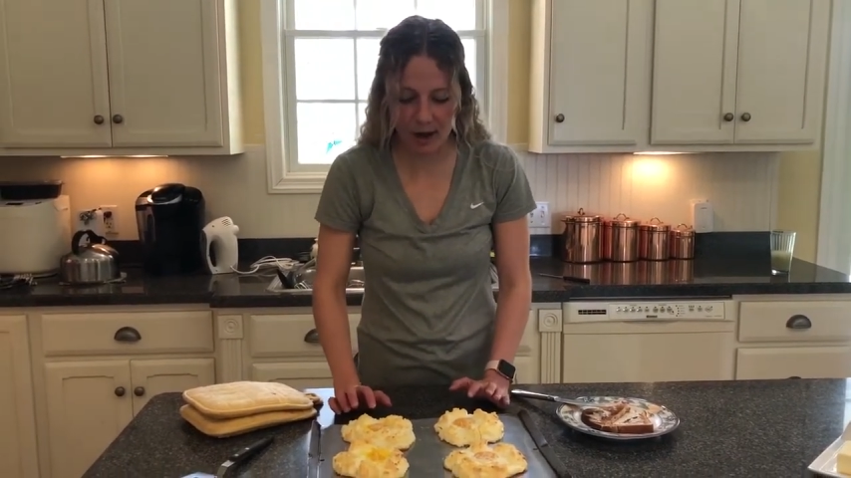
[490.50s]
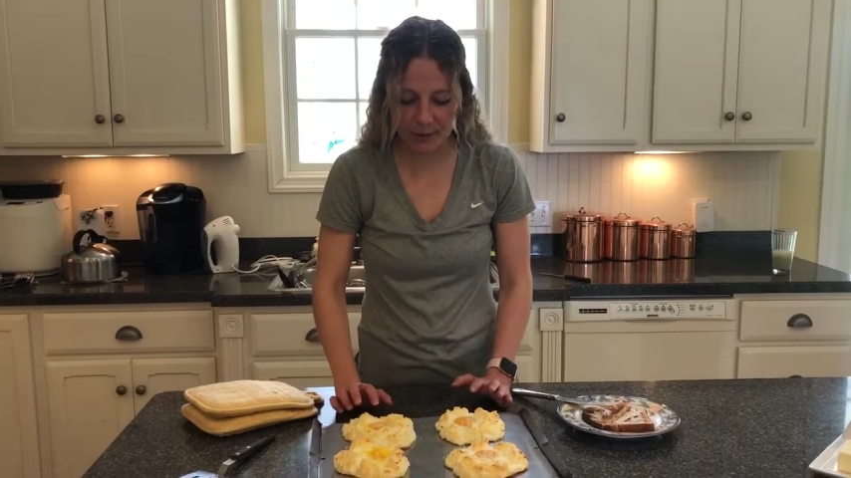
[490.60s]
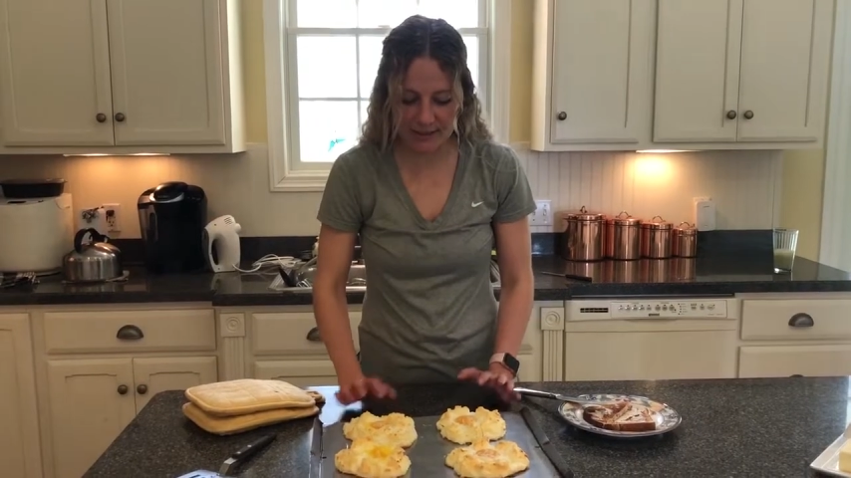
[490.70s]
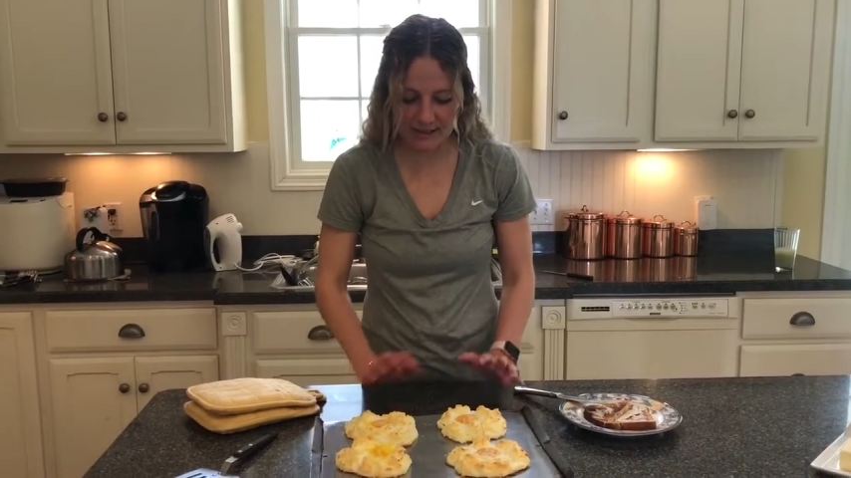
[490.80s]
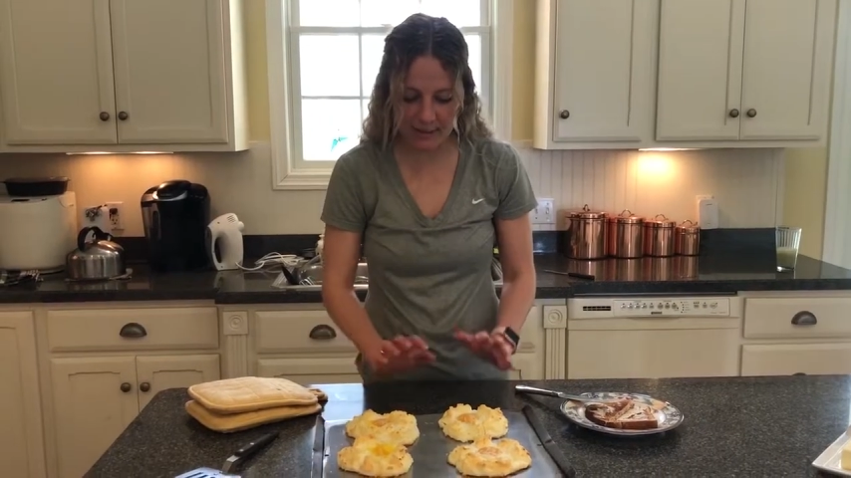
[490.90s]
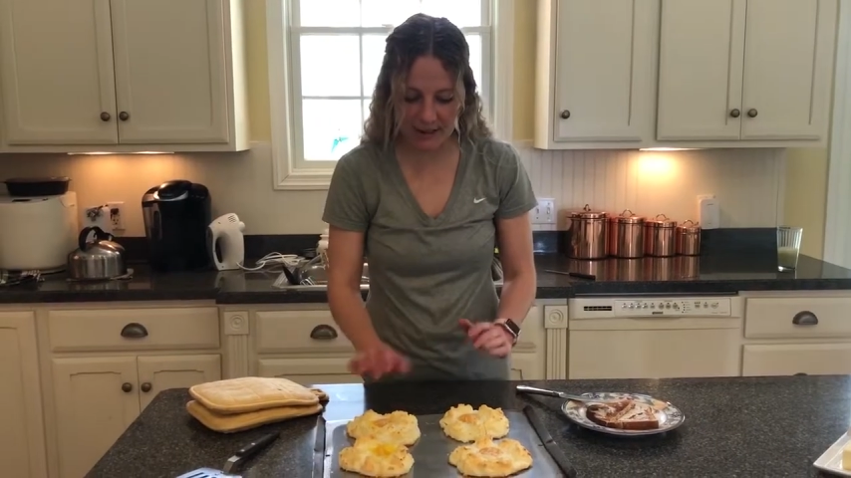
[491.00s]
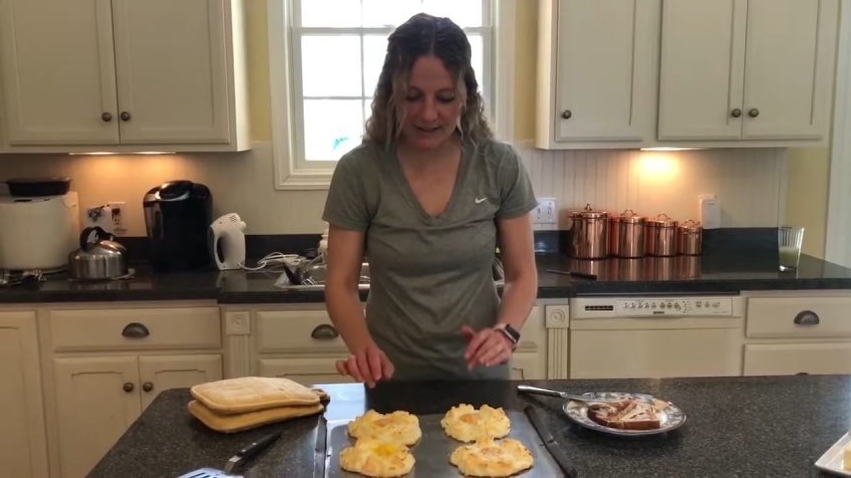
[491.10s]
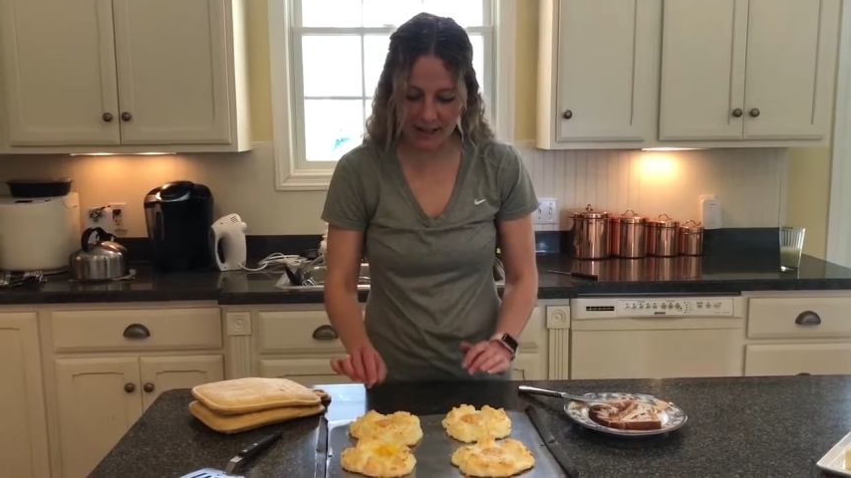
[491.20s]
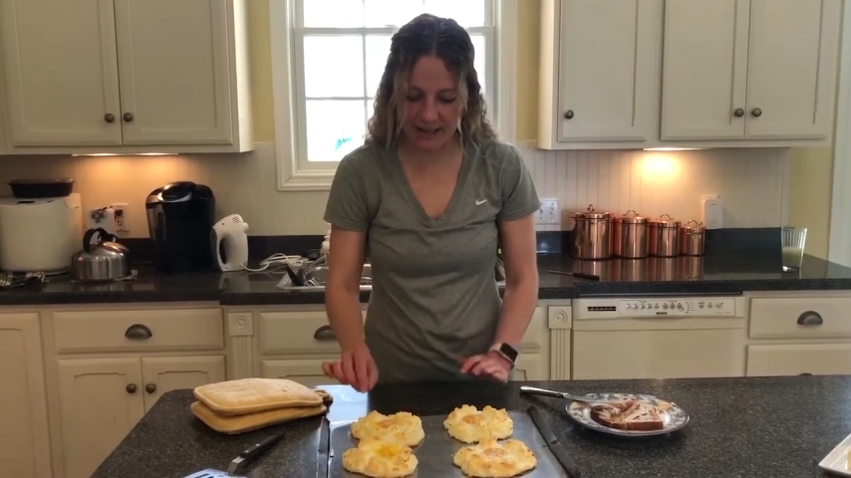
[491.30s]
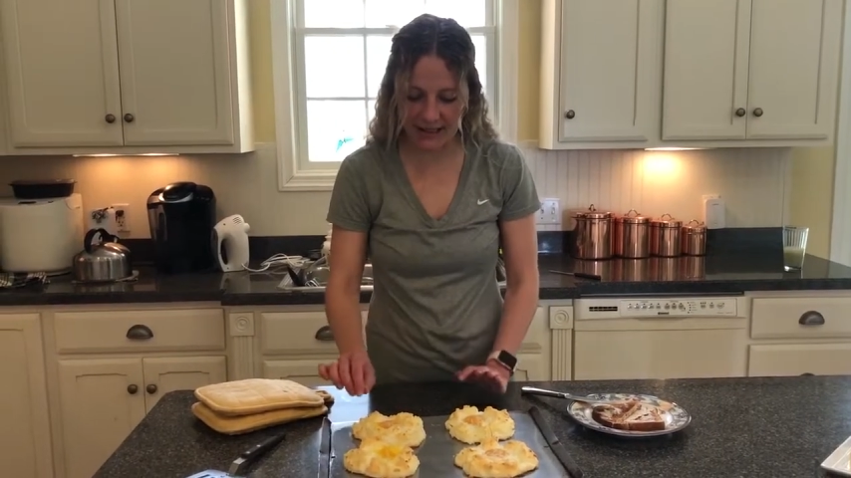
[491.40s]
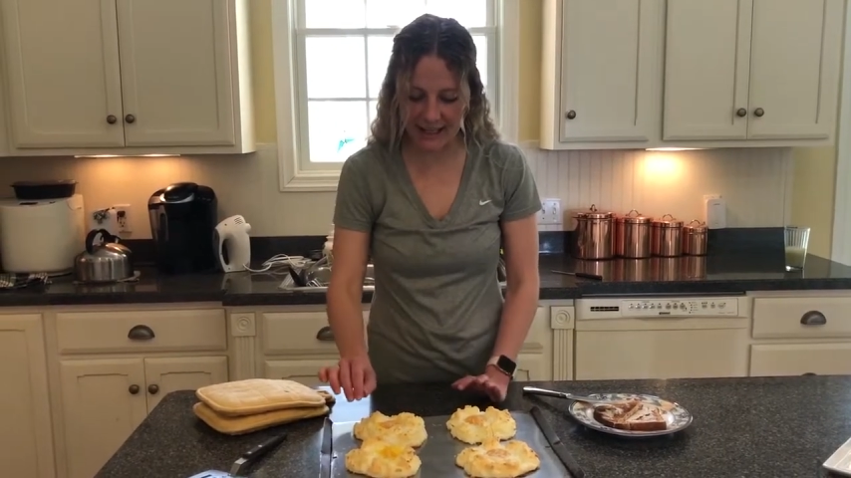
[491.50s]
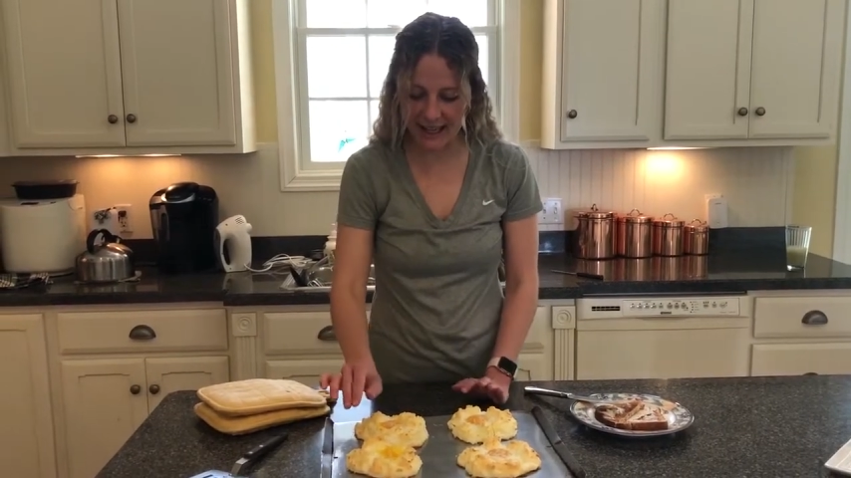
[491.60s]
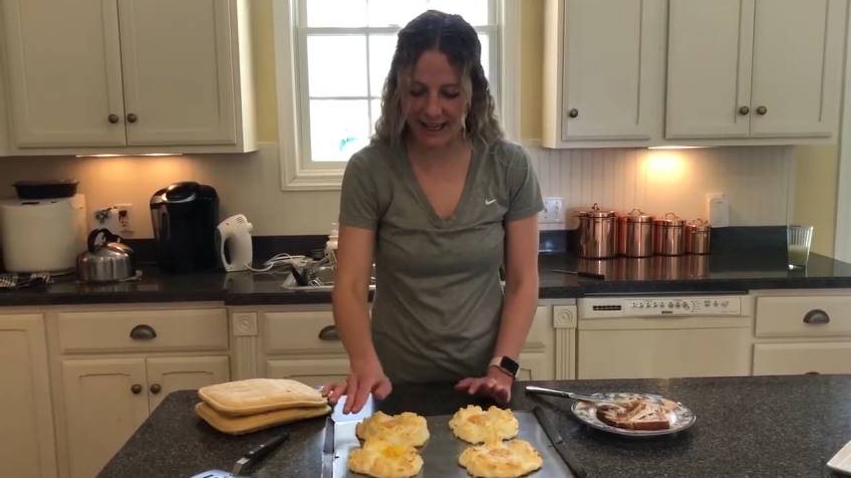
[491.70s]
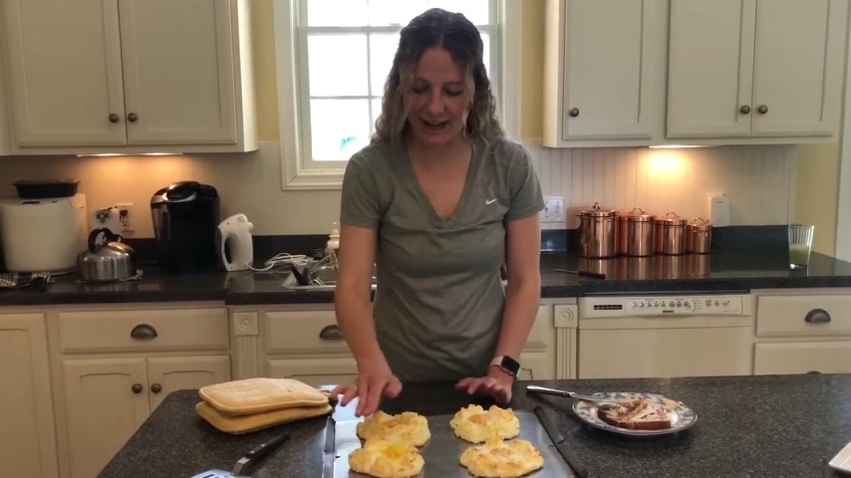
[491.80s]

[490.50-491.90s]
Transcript: were semi-solid. They kind of